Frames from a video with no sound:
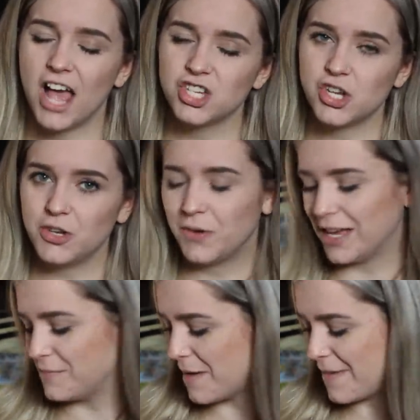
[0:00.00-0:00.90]
I'll show you
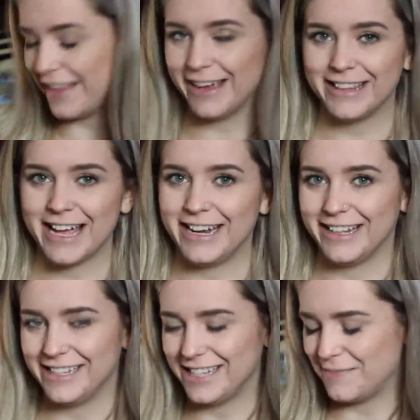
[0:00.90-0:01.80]
guys my belly at the
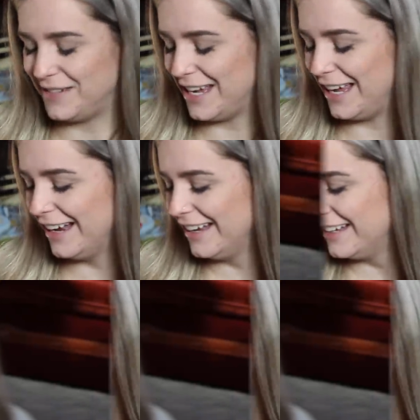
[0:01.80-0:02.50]
end of this update.